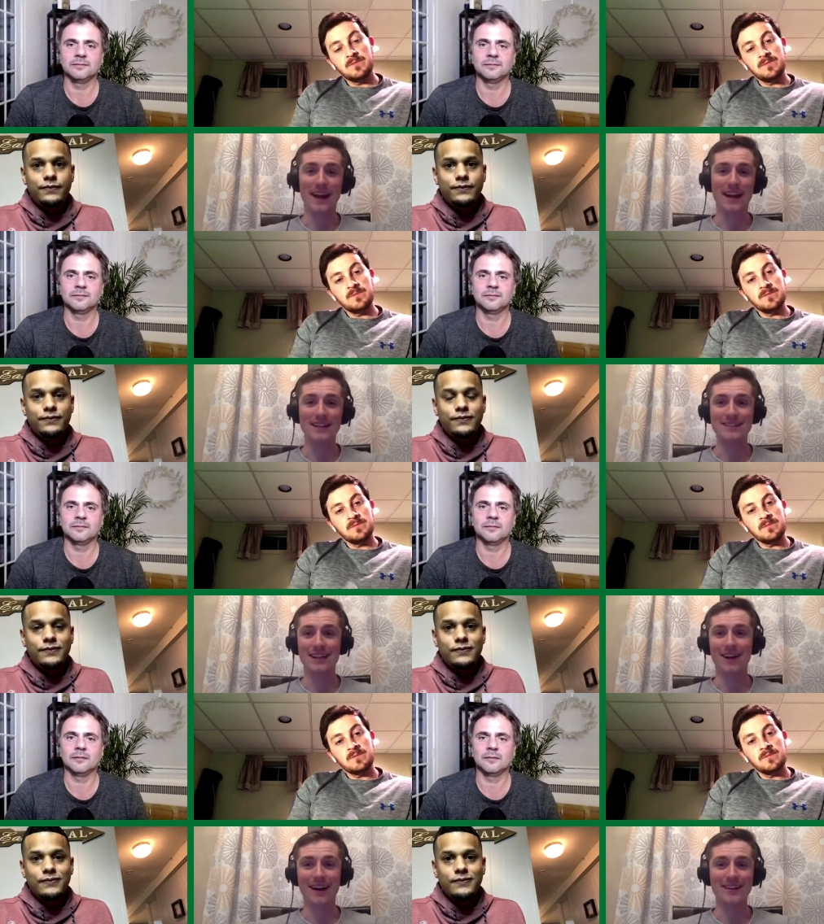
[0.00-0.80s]
Speaker 1: And I said,
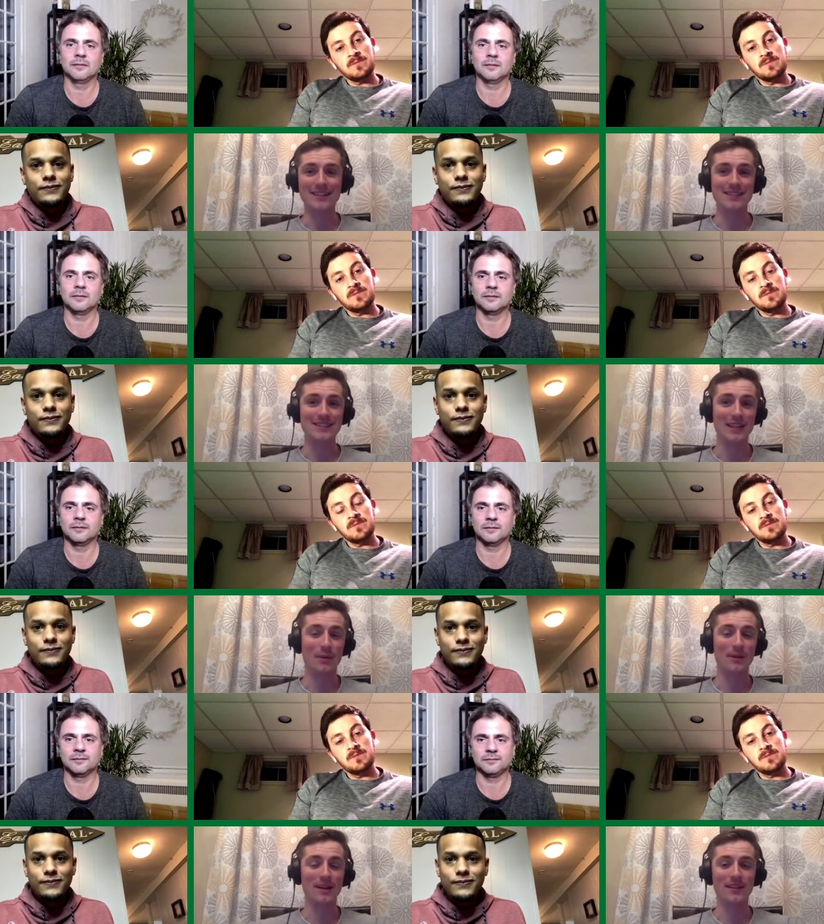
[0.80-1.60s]
all right, this is going to
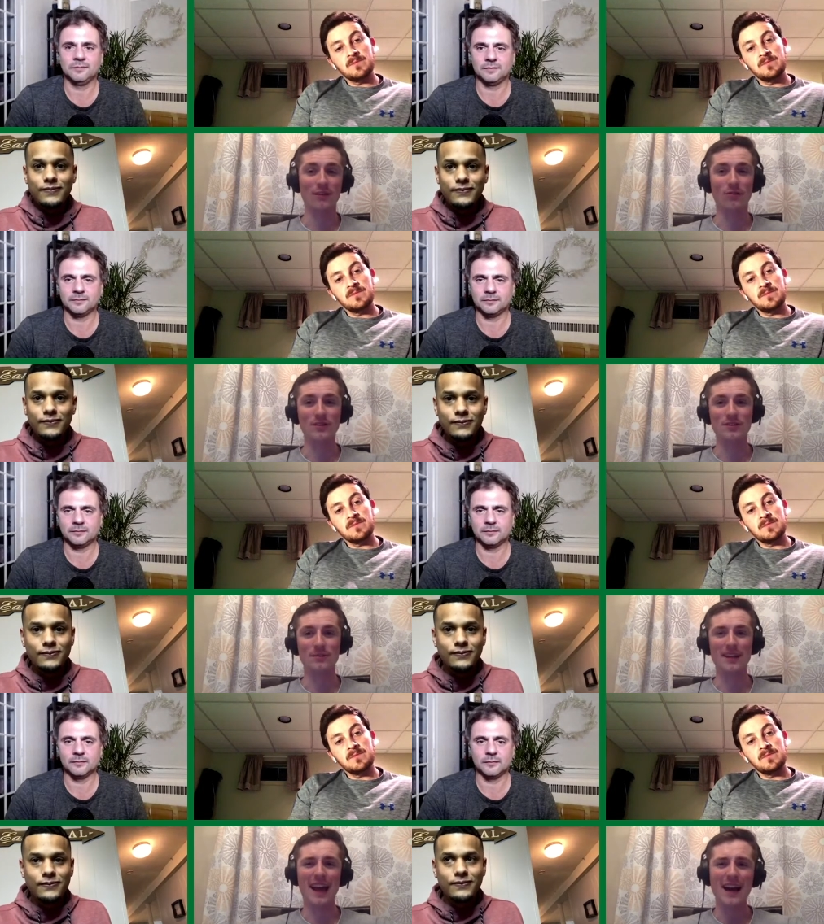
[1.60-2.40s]
be a tough whistle.
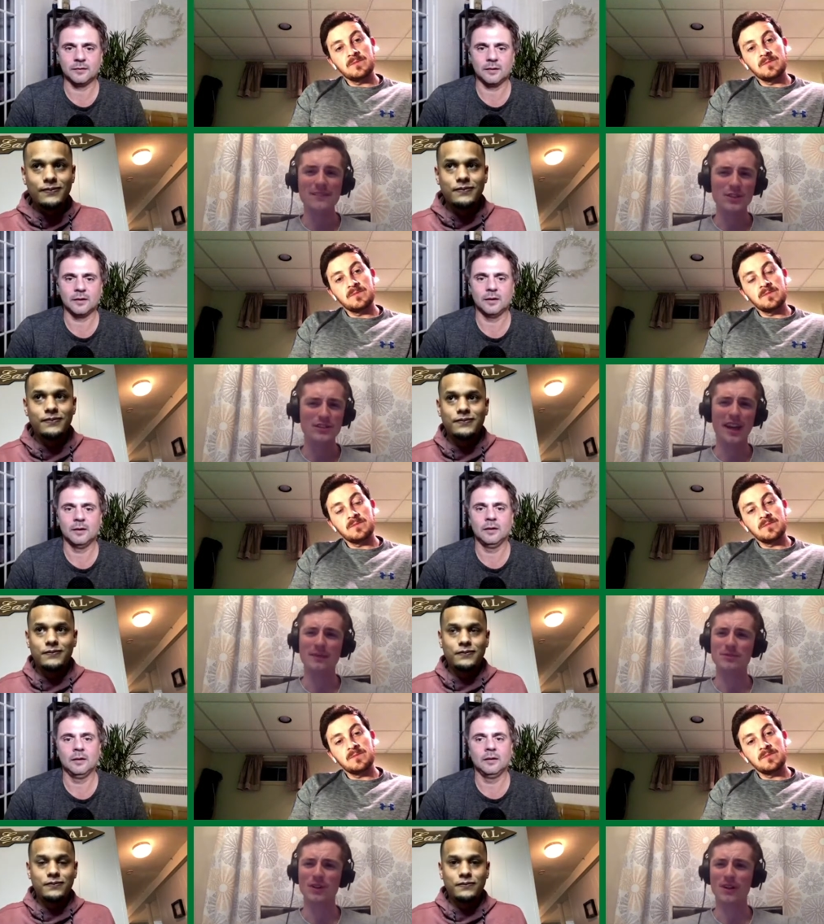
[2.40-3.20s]
But you have those
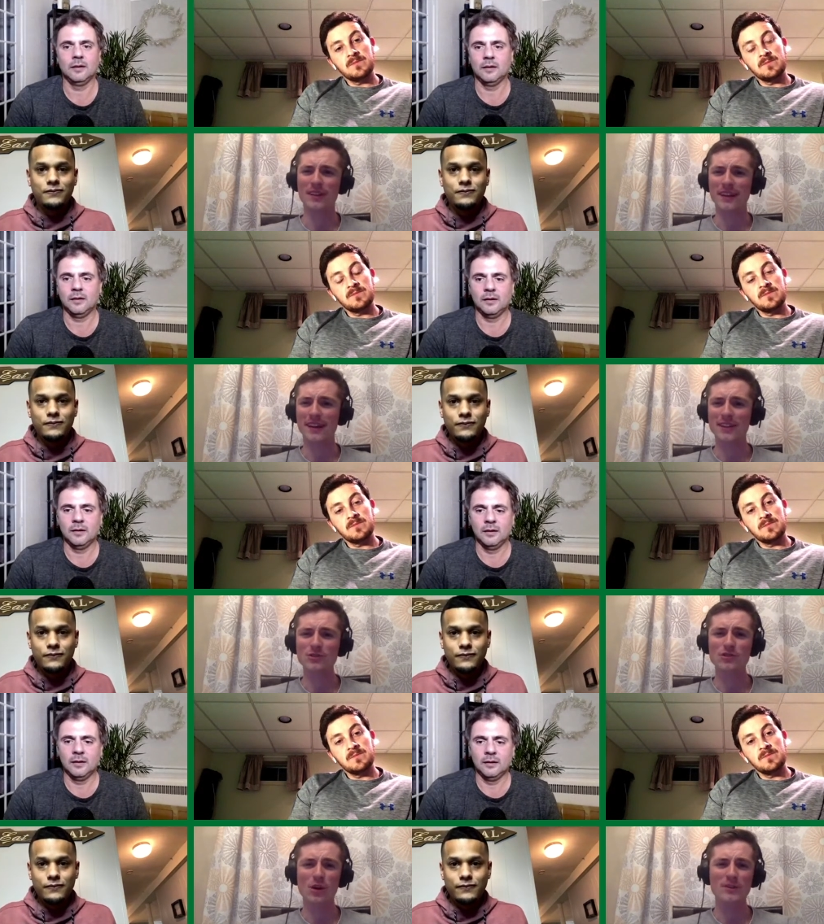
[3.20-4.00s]
games throughout the year. This
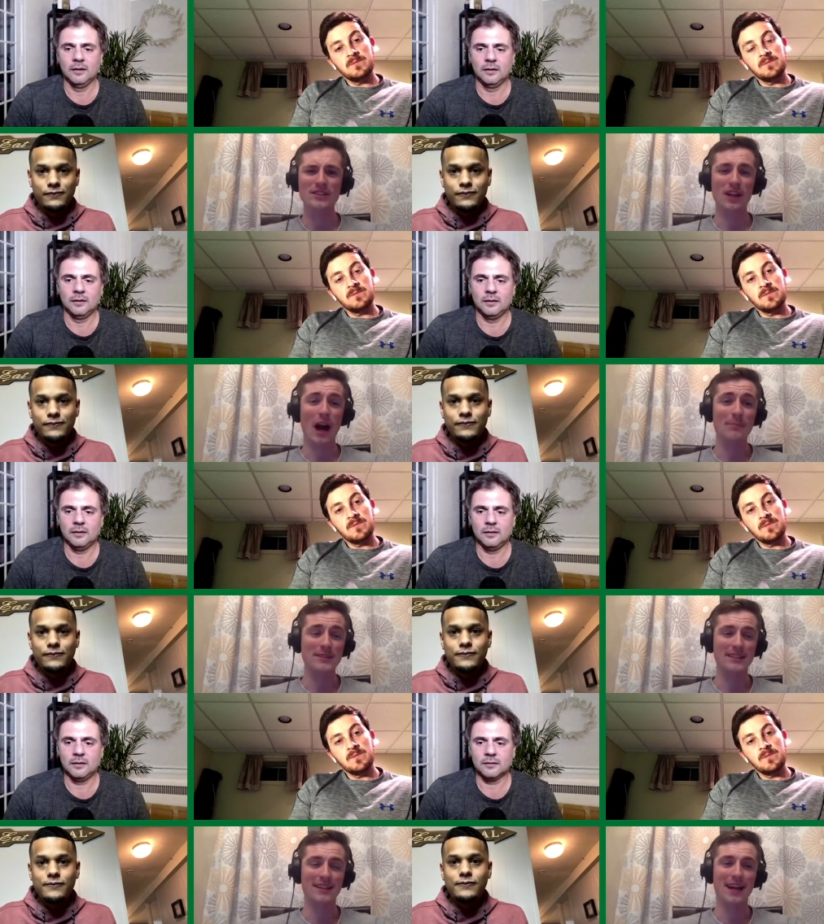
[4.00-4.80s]
was almost the
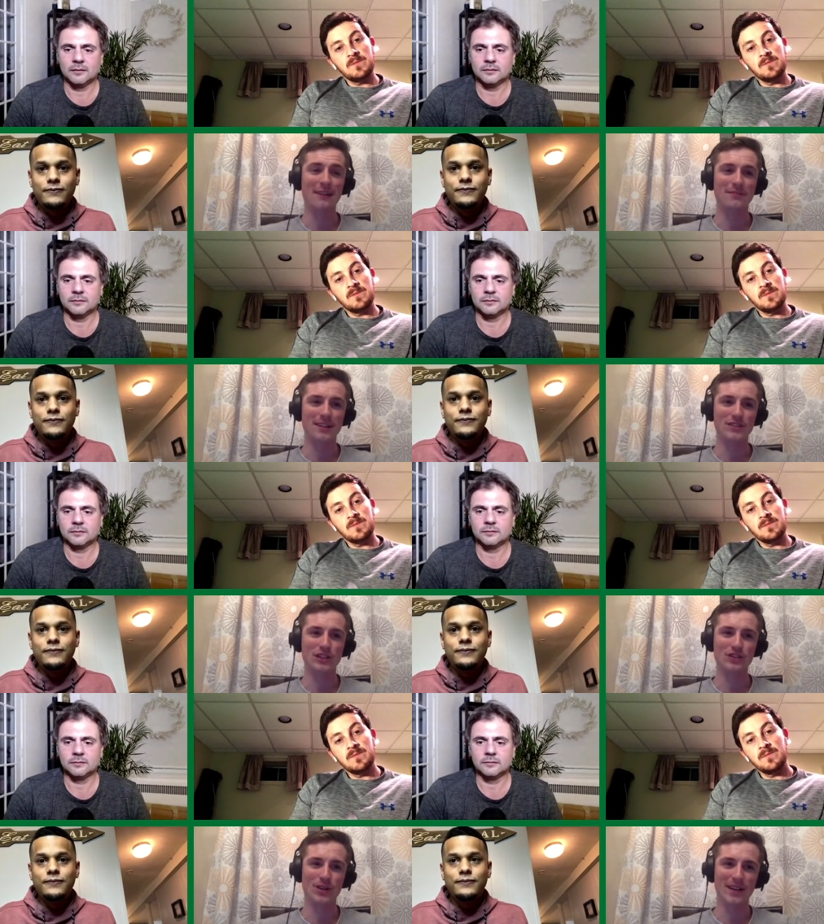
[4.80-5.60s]
opposite of that first
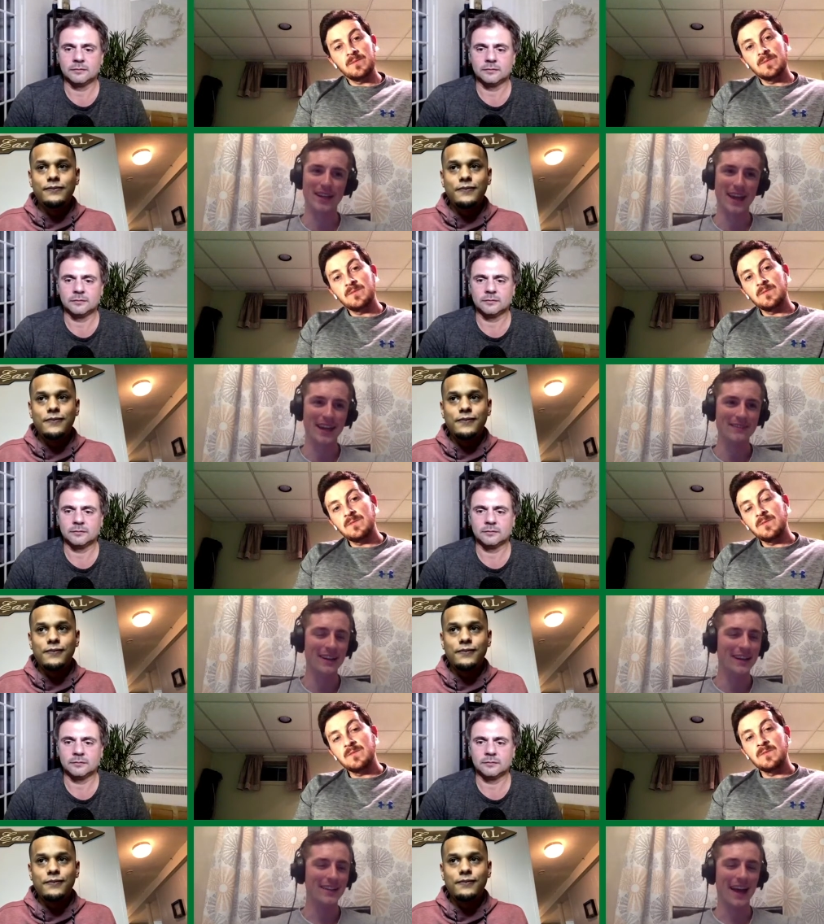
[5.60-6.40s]
Detroit game
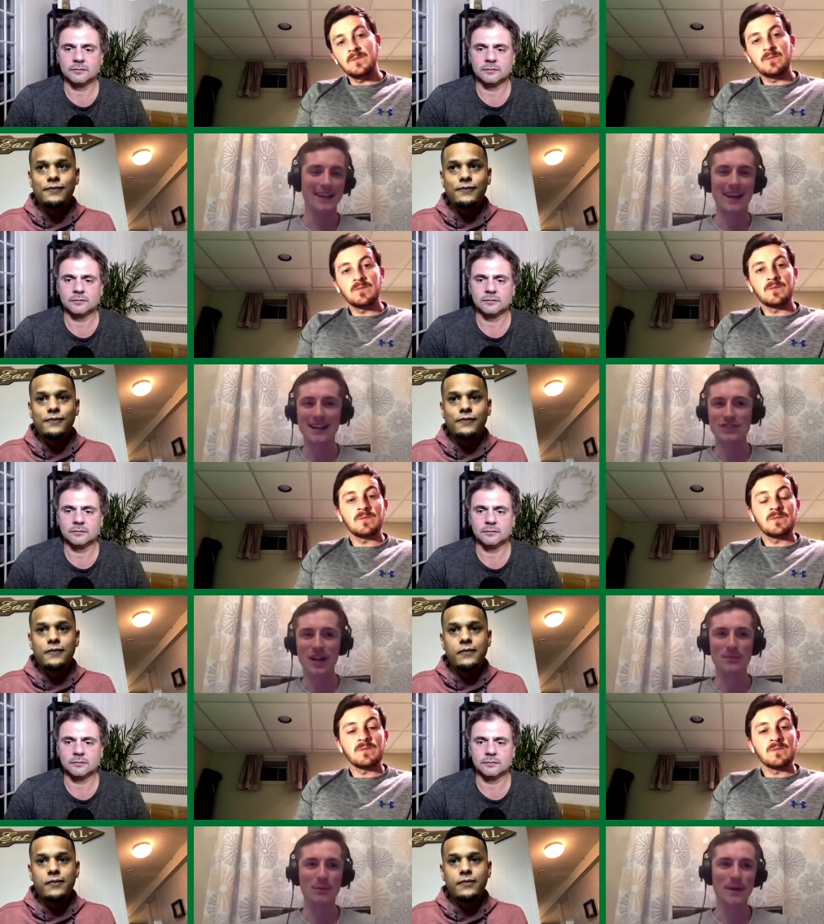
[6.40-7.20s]
that had that
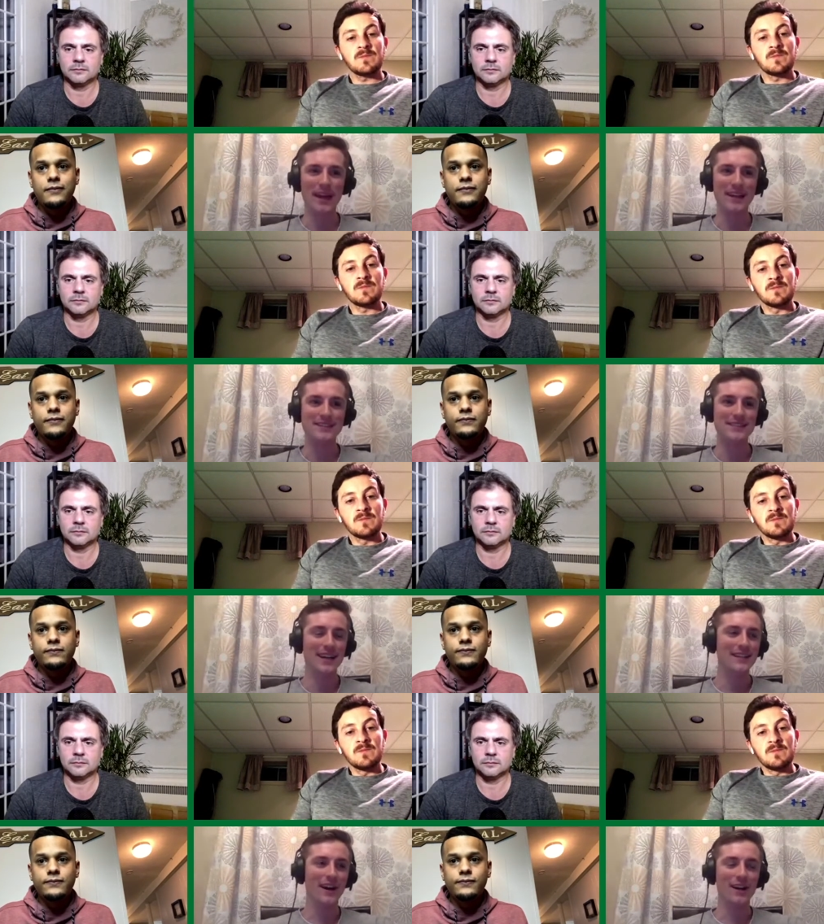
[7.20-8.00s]
incredible pace,
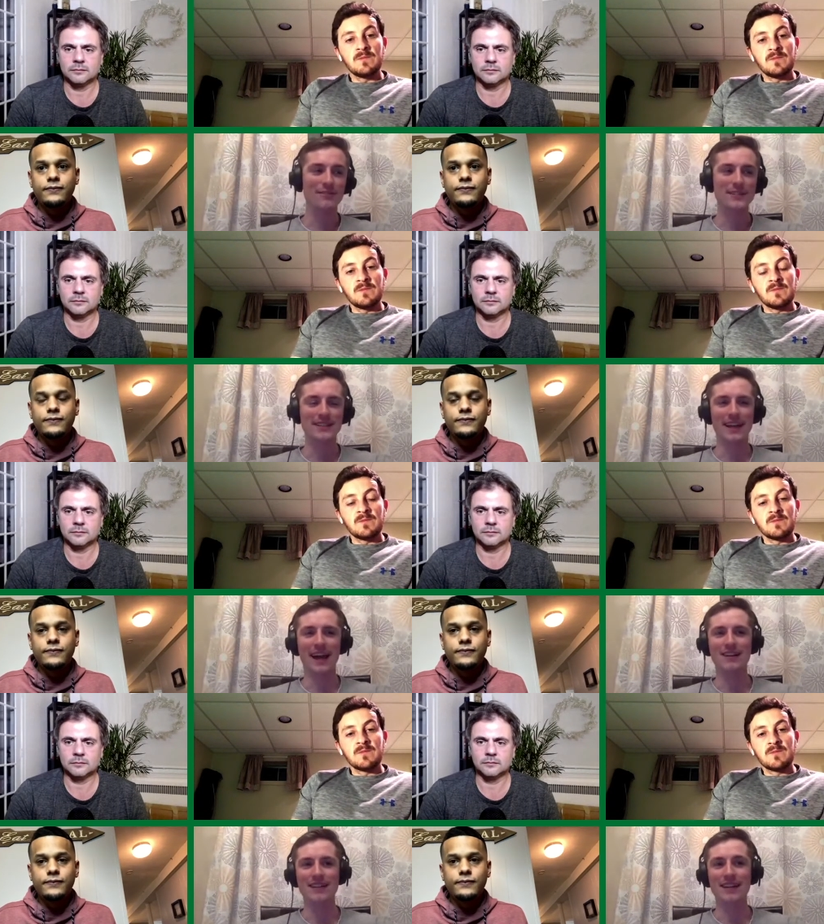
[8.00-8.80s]
ton of
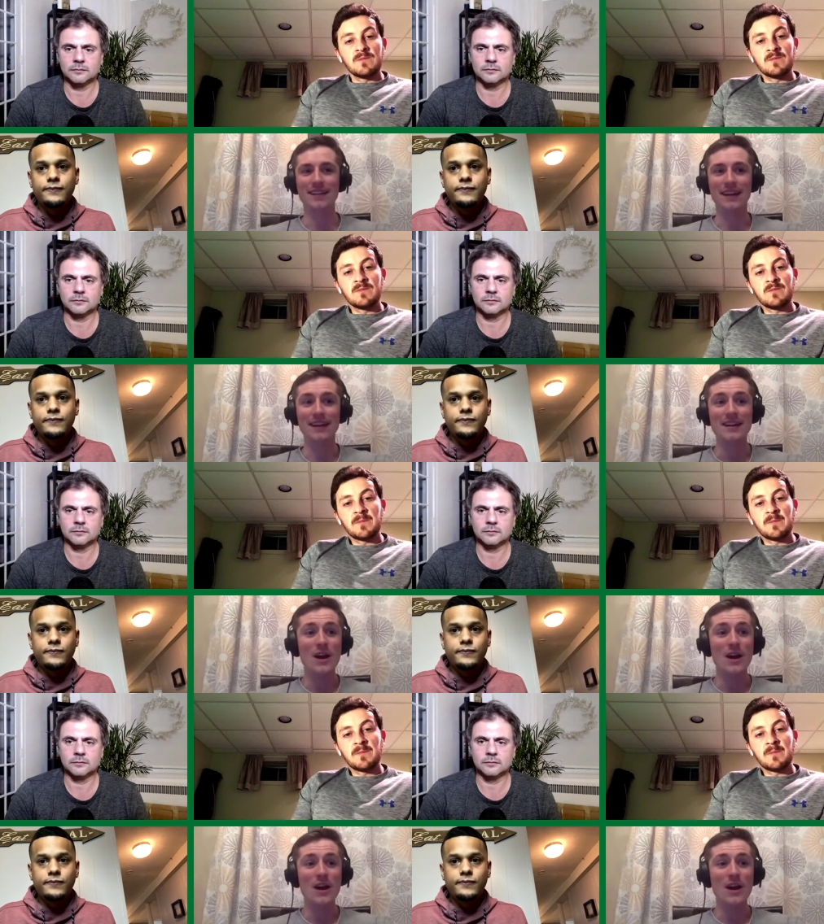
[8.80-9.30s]
physicality, and they